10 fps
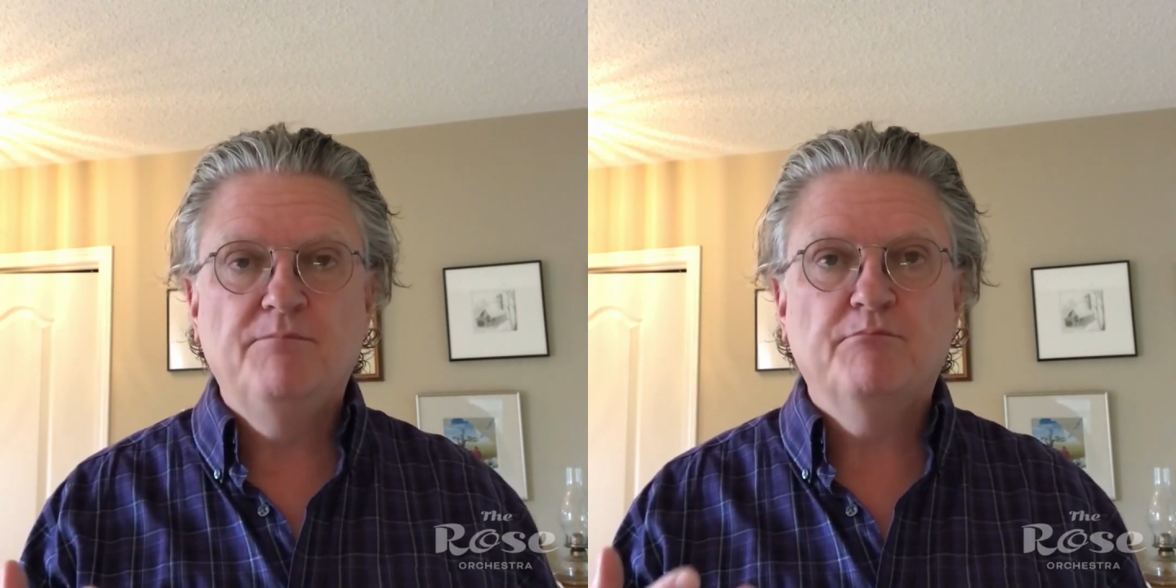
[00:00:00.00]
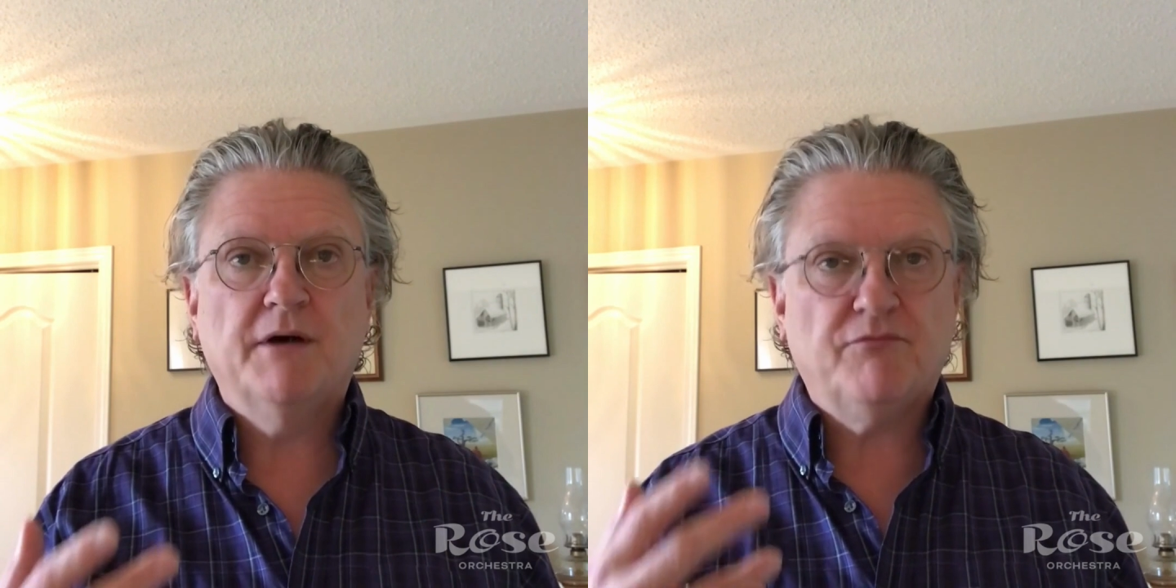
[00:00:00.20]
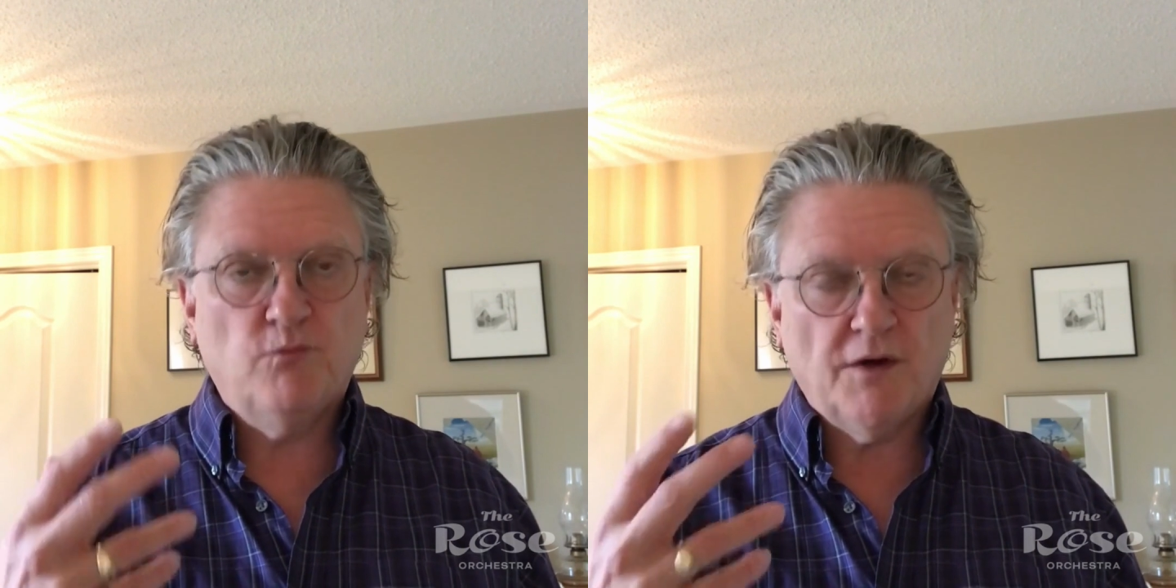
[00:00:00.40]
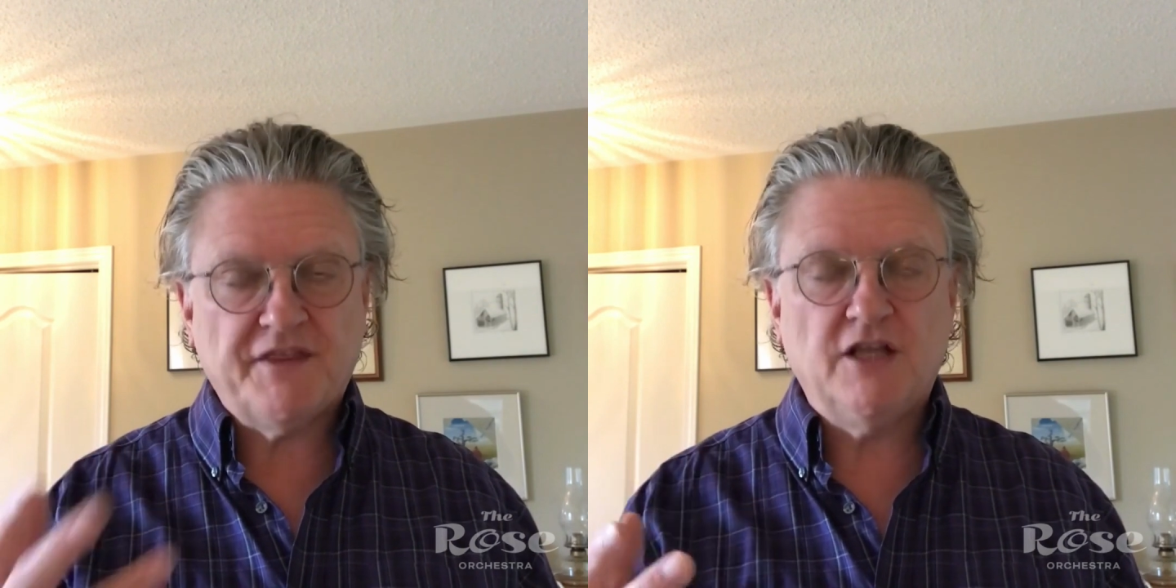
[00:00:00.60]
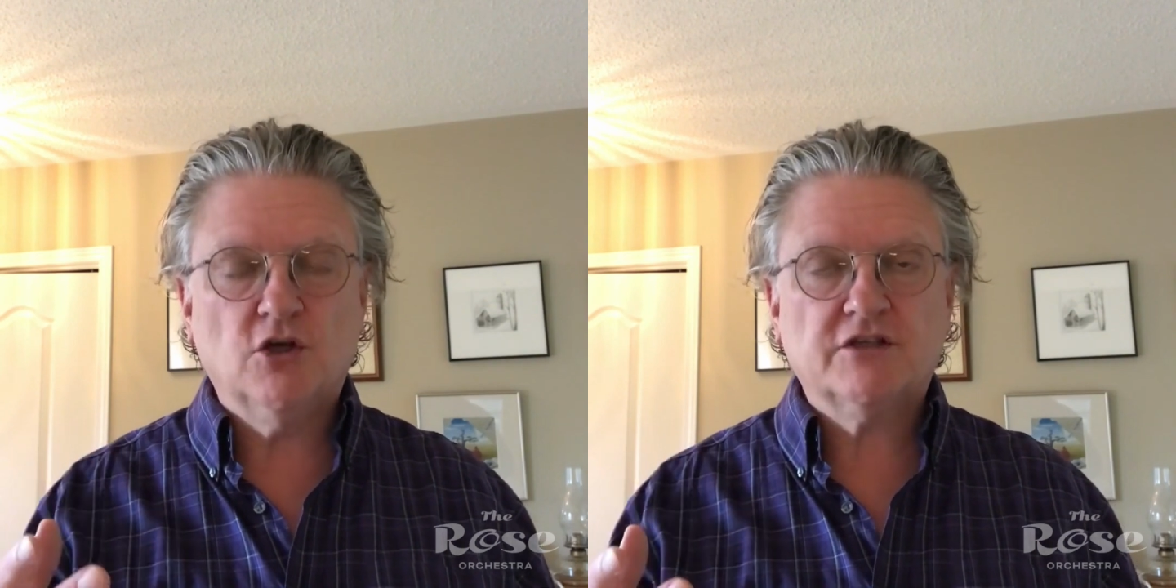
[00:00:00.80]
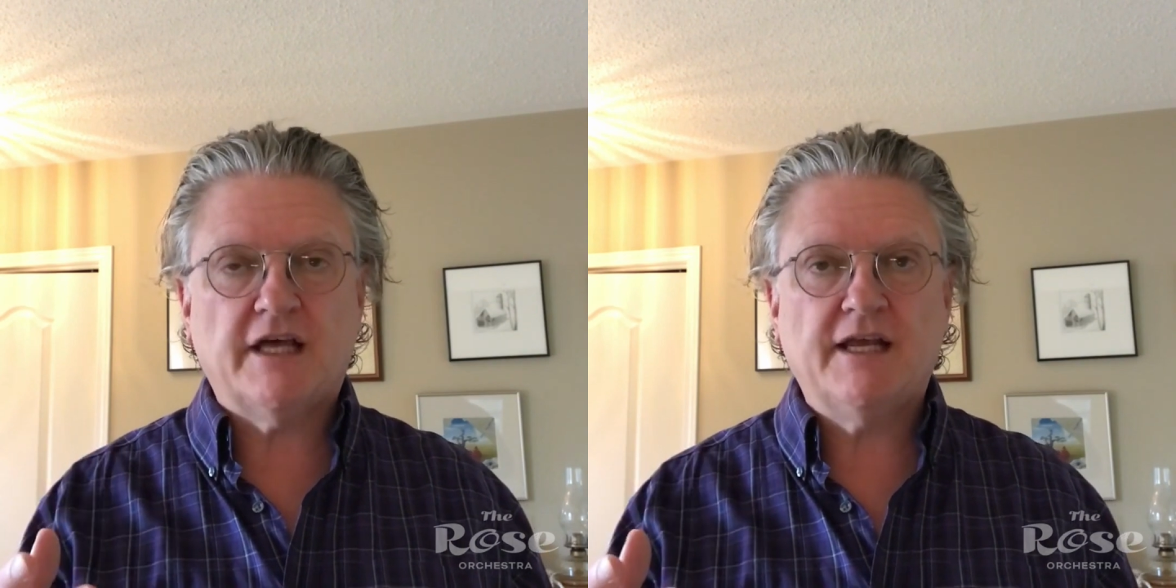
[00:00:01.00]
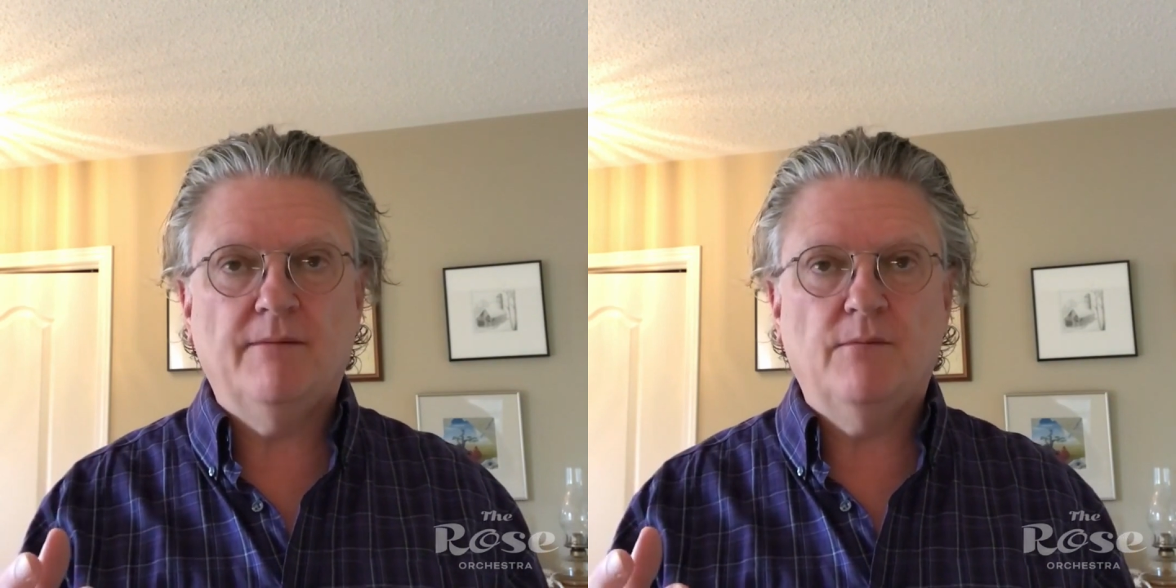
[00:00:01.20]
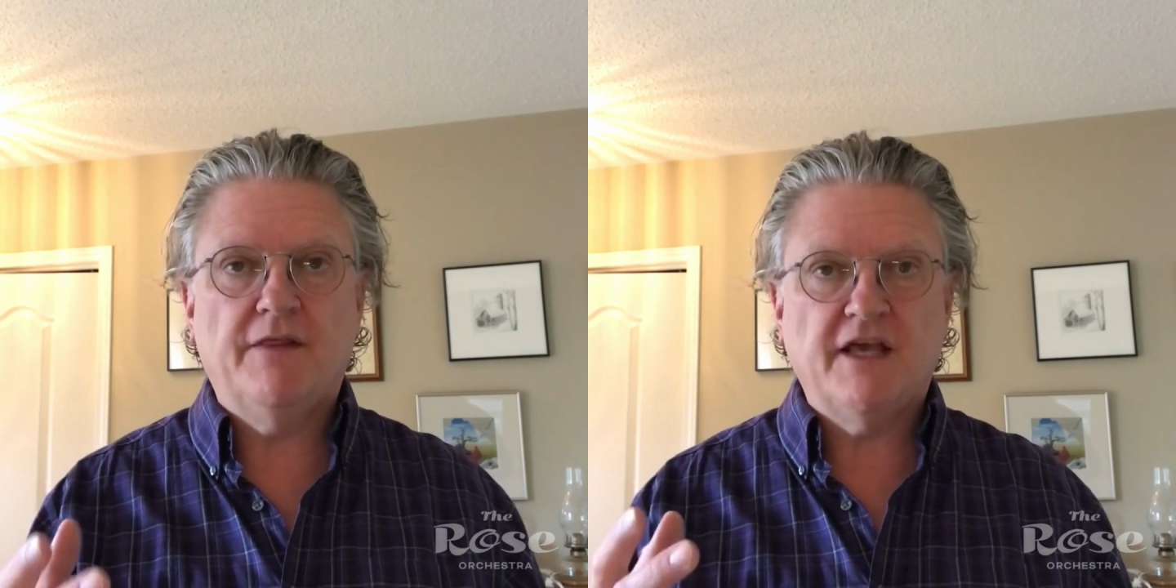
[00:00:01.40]
but what they looked at
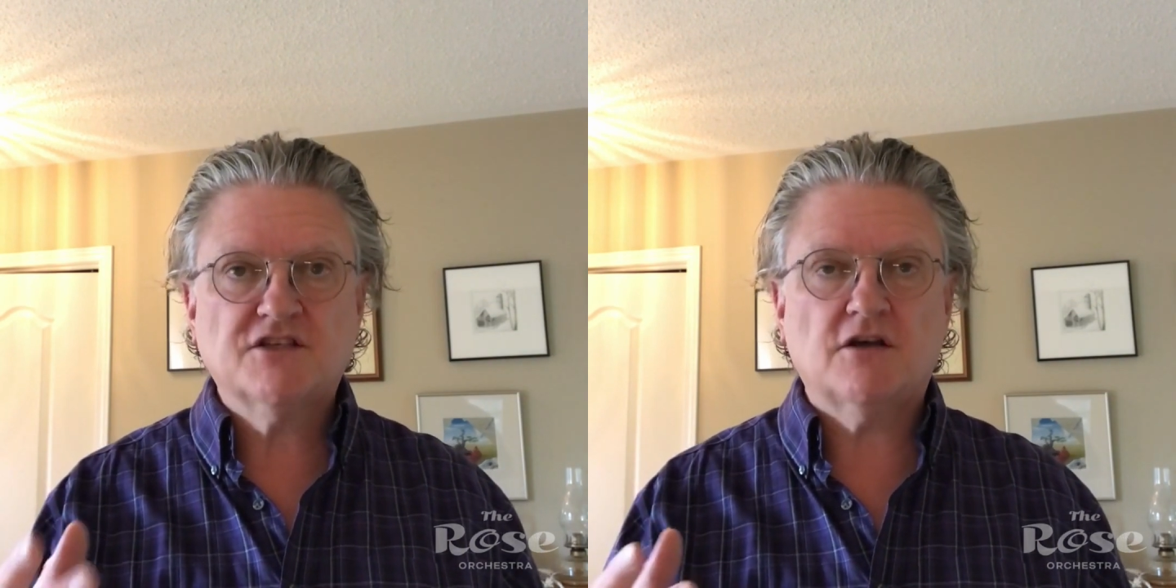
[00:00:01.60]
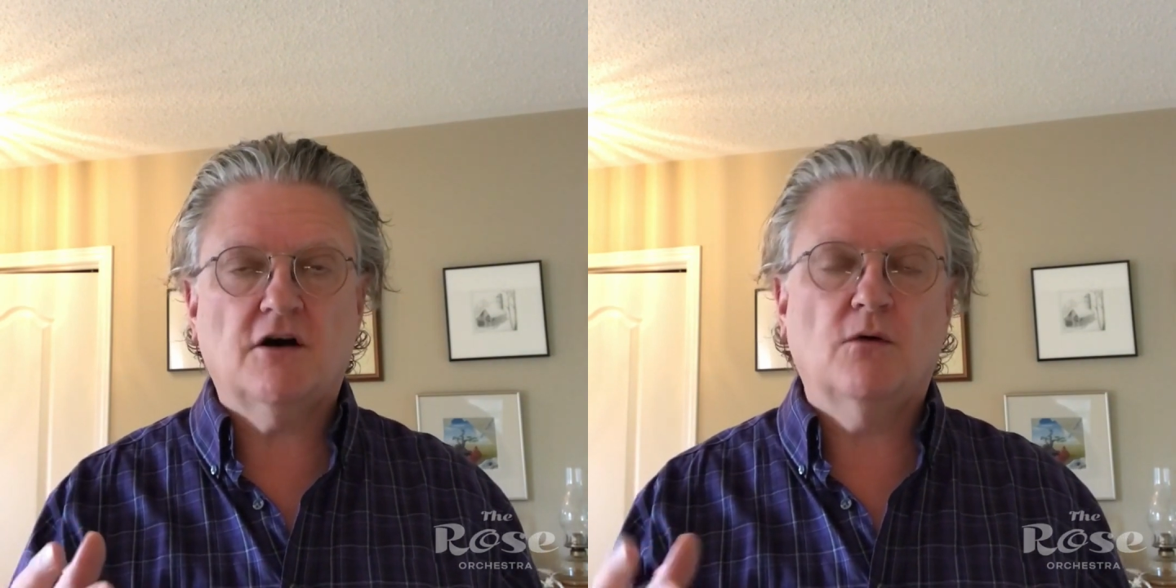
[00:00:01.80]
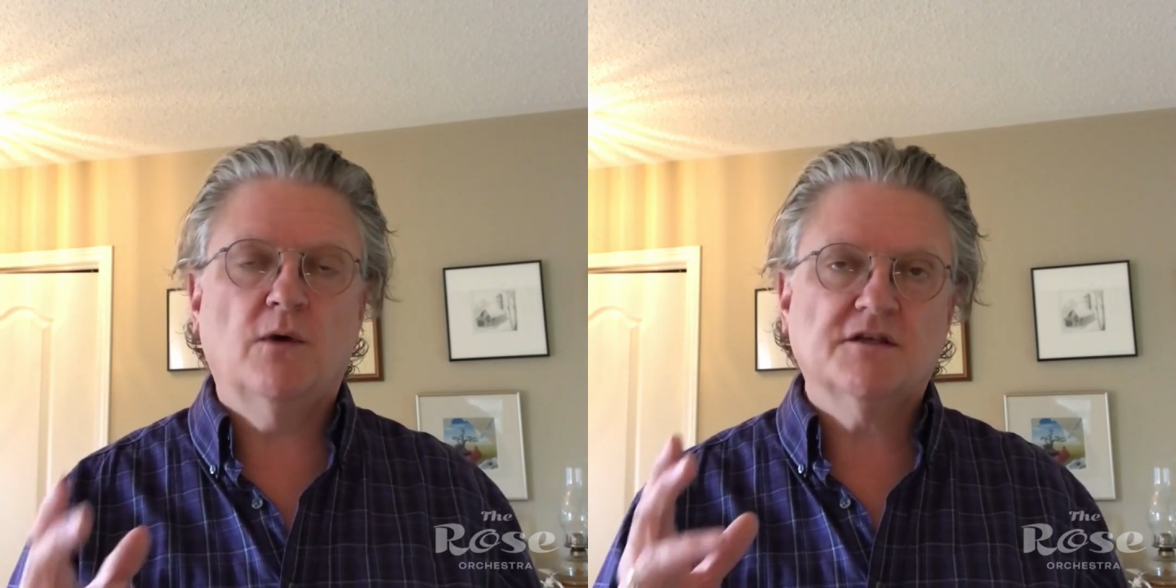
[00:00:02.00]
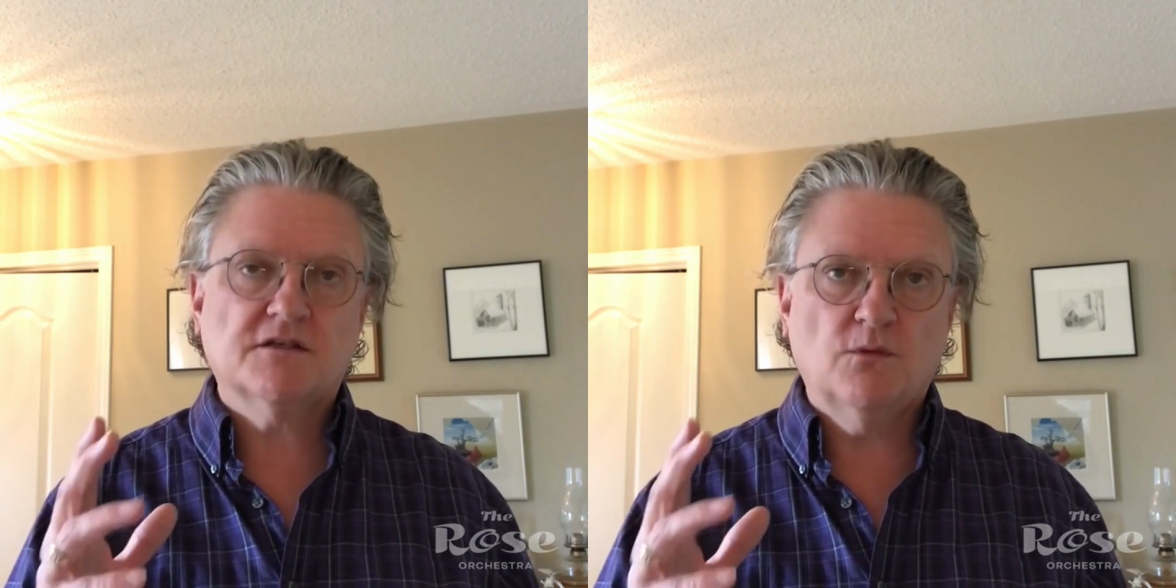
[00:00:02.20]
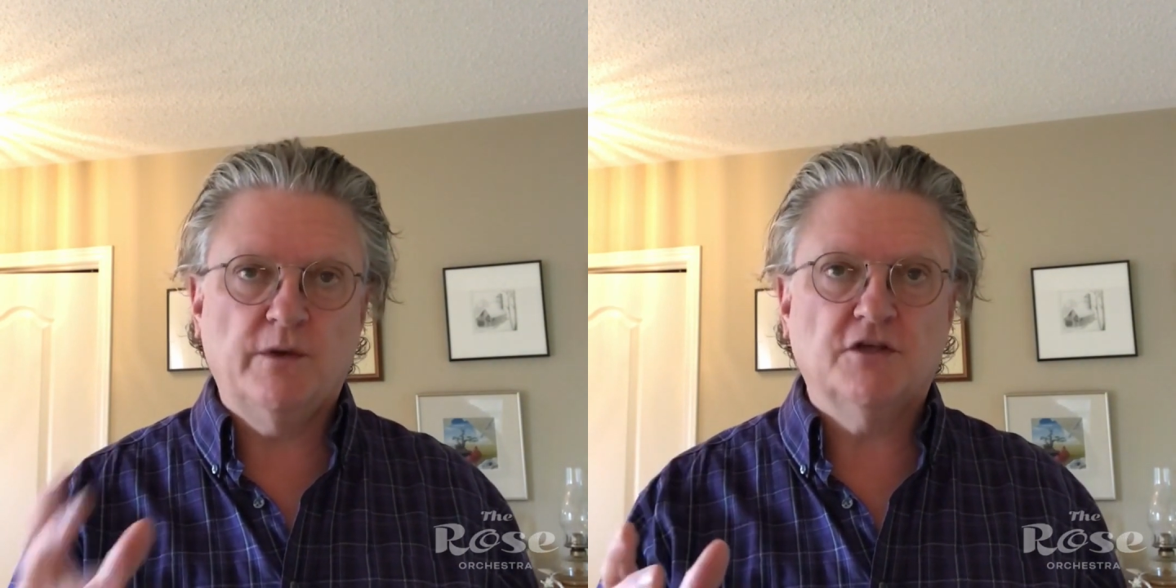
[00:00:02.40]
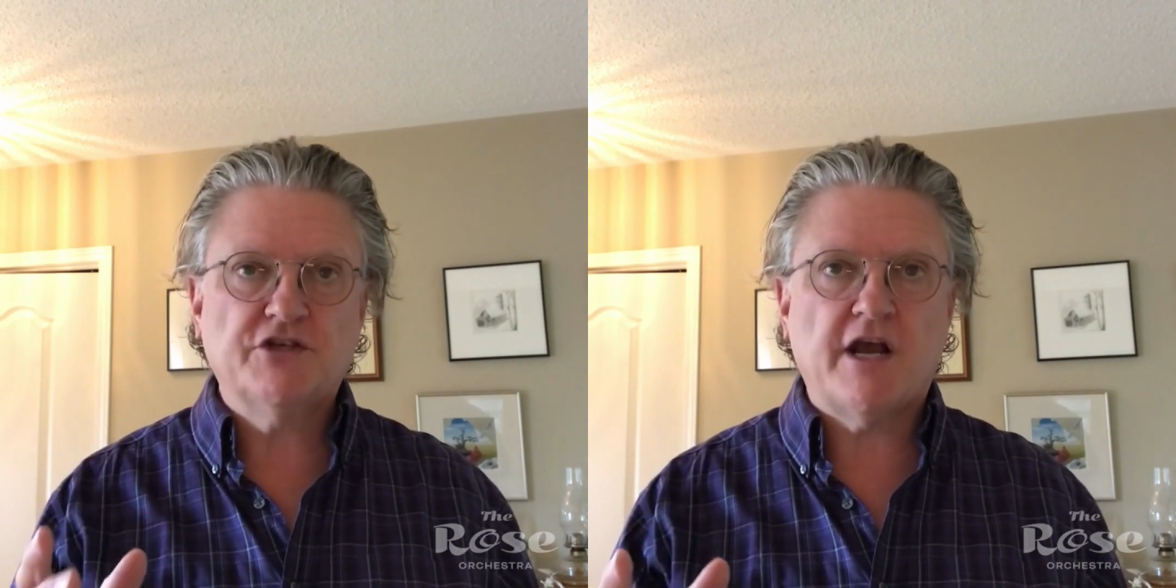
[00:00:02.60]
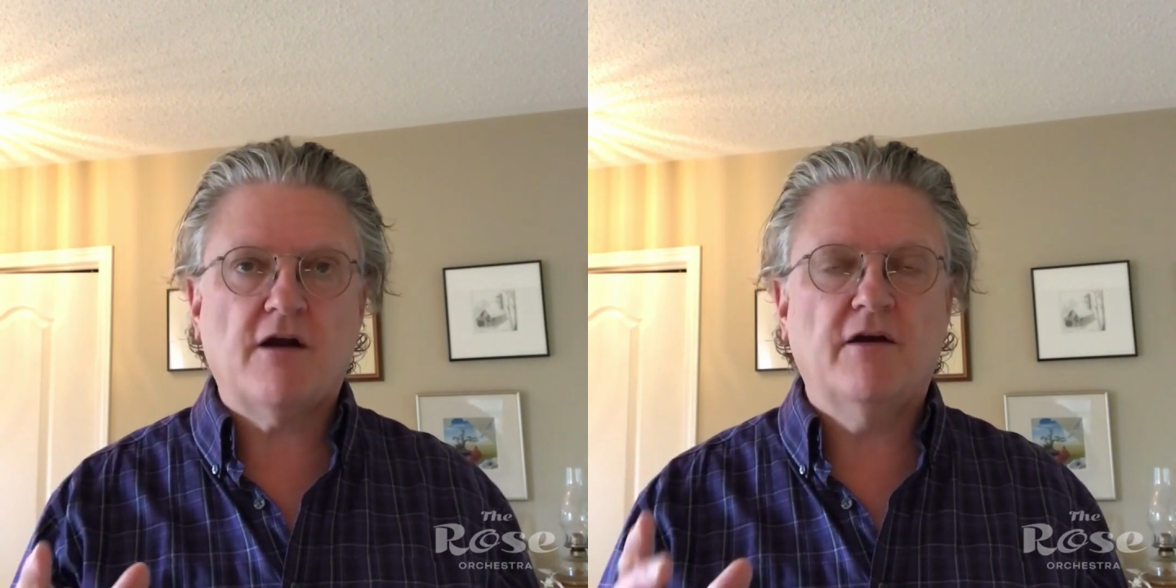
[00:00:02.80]
him and they saw was the wheelchair